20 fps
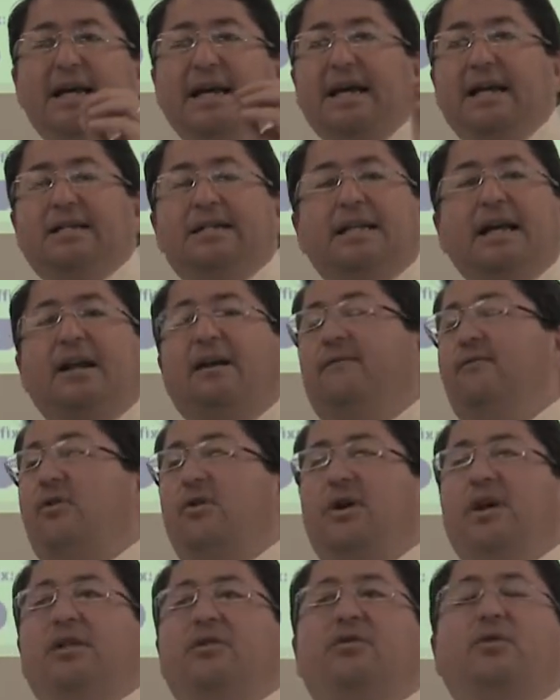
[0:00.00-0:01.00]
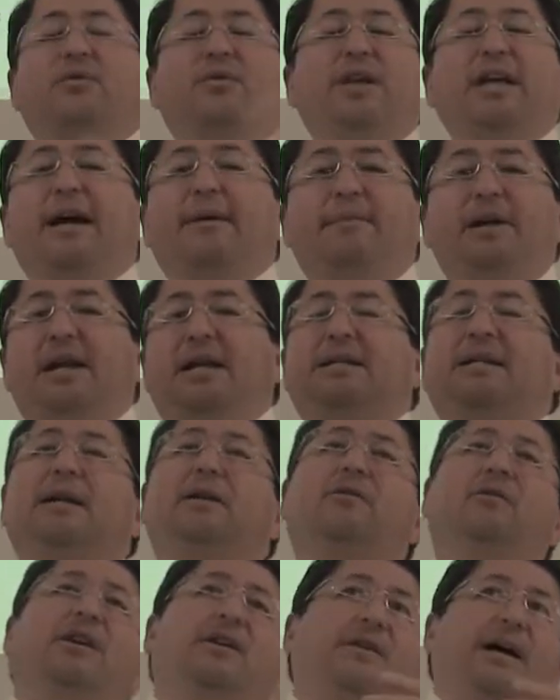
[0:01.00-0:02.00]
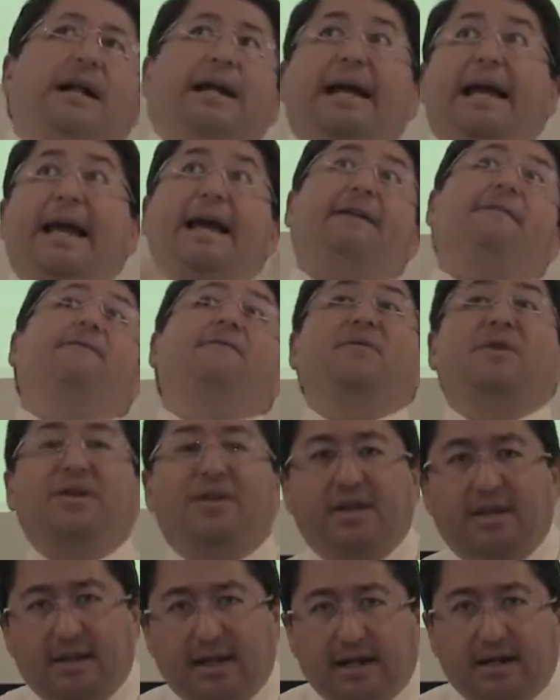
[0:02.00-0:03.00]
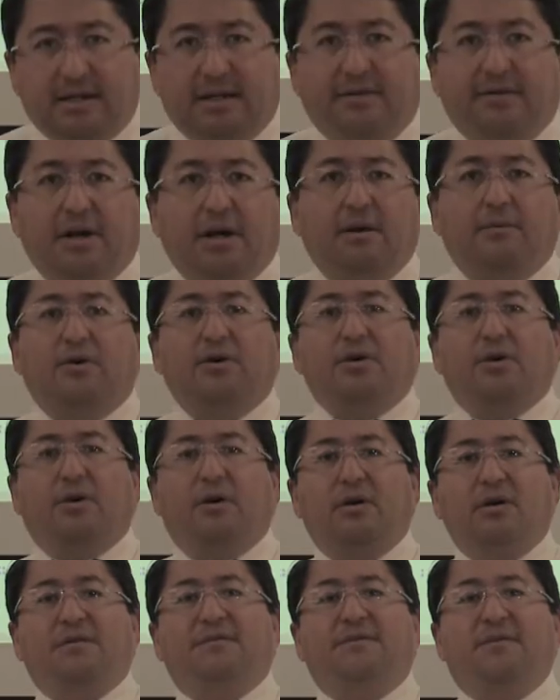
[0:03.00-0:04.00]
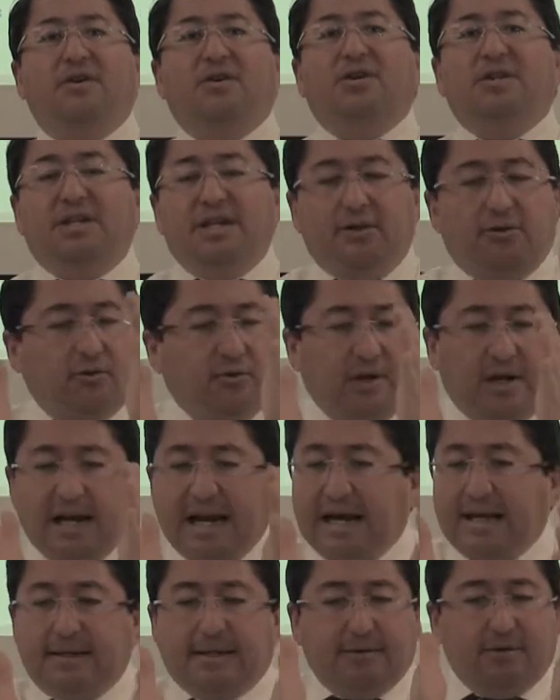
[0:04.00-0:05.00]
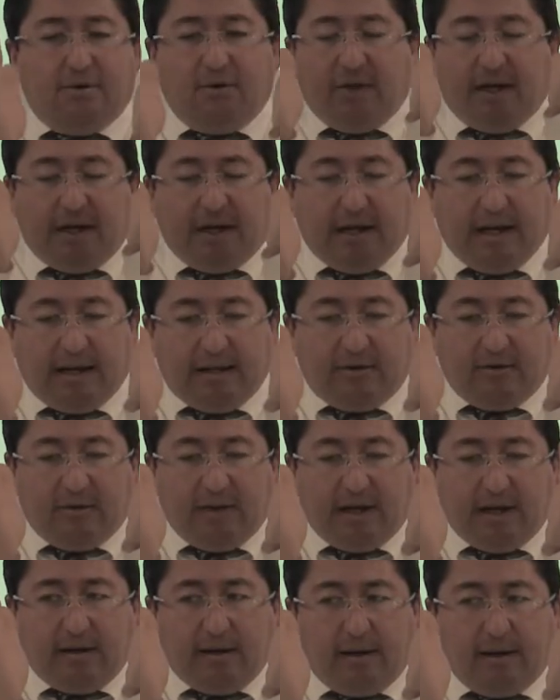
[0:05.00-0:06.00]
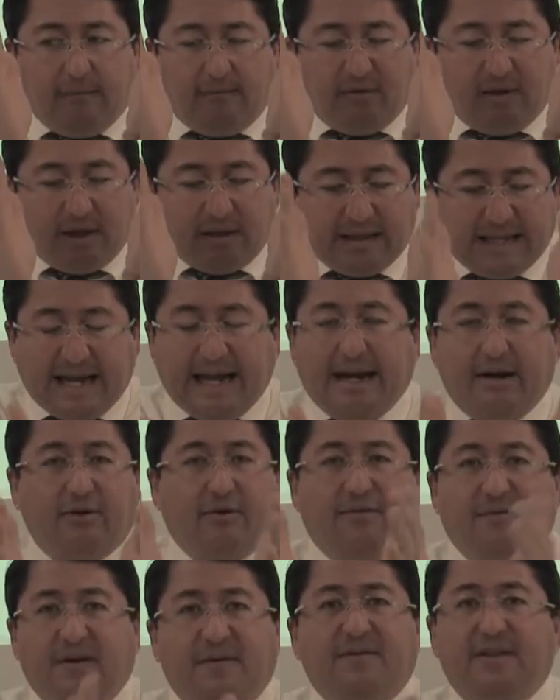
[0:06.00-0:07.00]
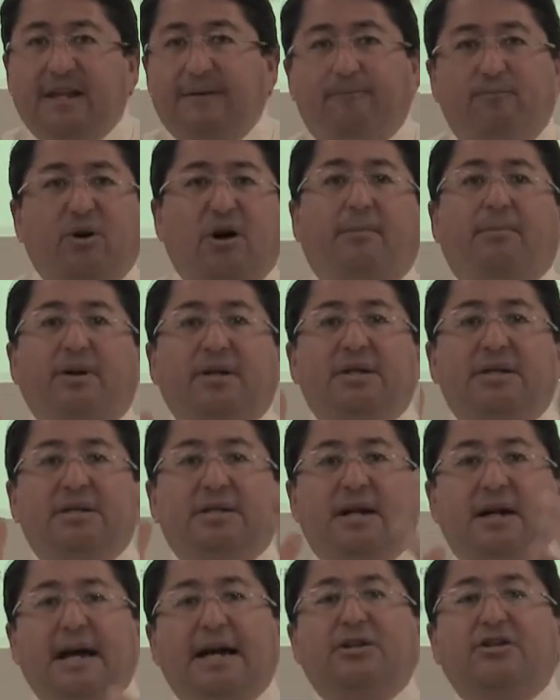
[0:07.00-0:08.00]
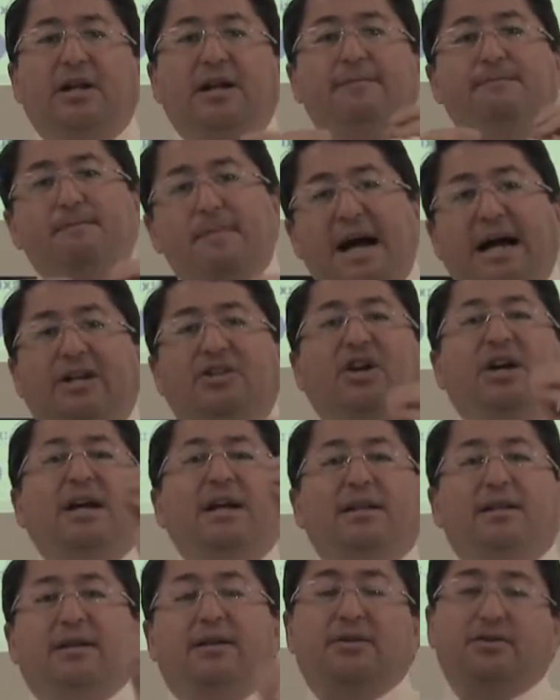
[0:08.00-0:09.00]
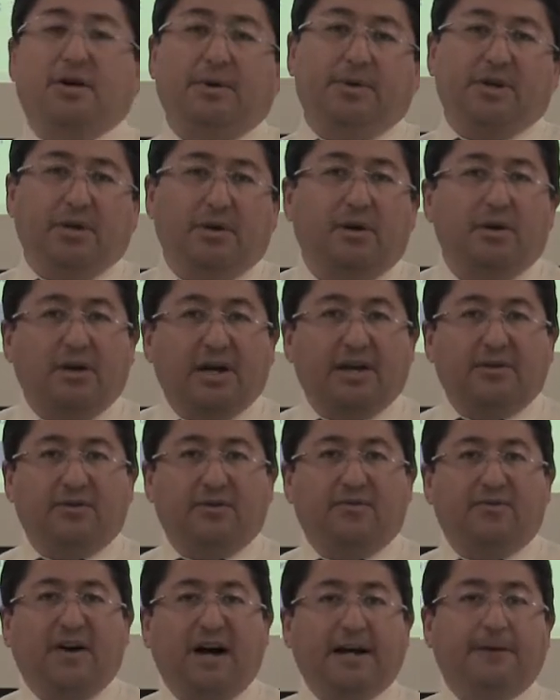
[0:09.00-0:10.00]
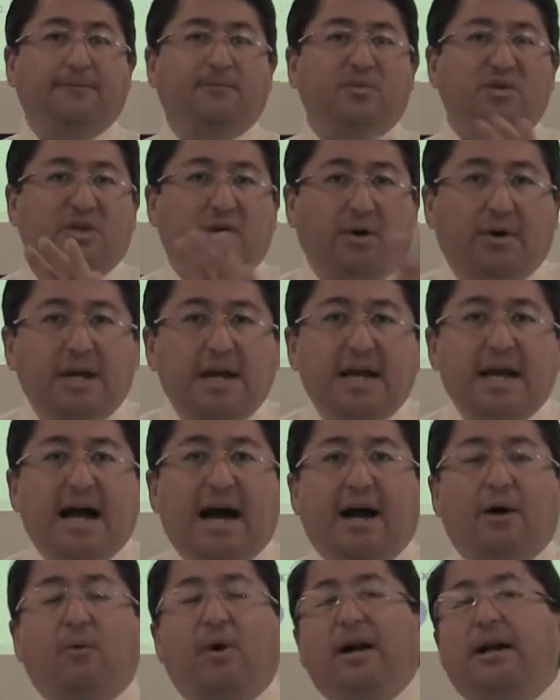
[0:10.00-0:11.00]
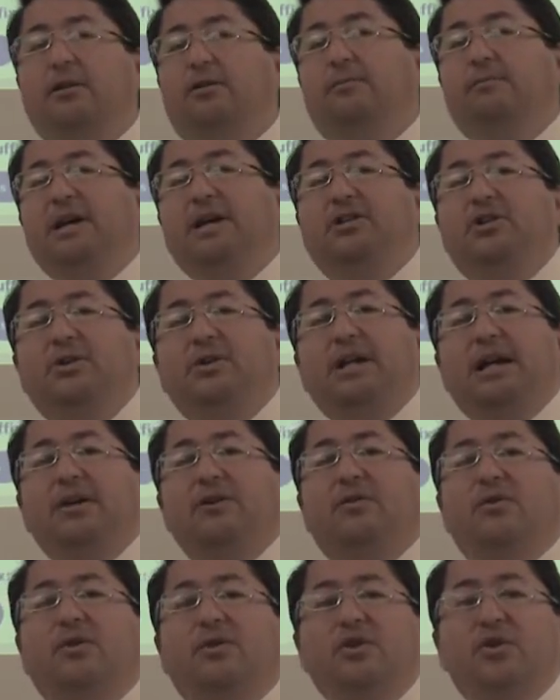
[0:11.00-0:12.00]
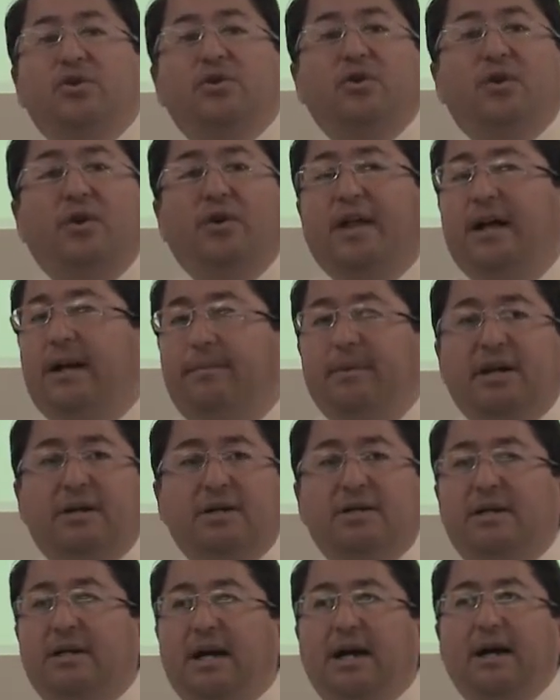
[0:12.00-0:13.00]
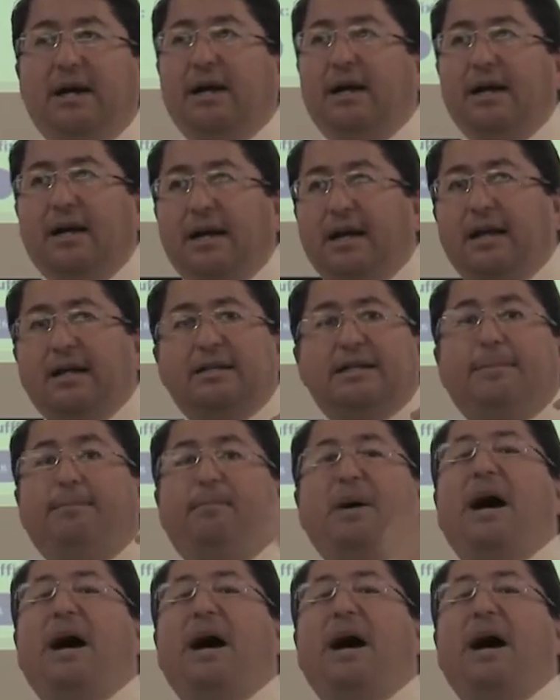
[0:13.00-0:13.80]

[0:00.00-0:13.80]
Instead of going through the MLS and looking at everything that is available, you're only focusing to the last, to the, uh, to the, the 10 or 15 properties that actually match the description you're looking to find. So I wanted to make sure that you, you know that because uh, it's a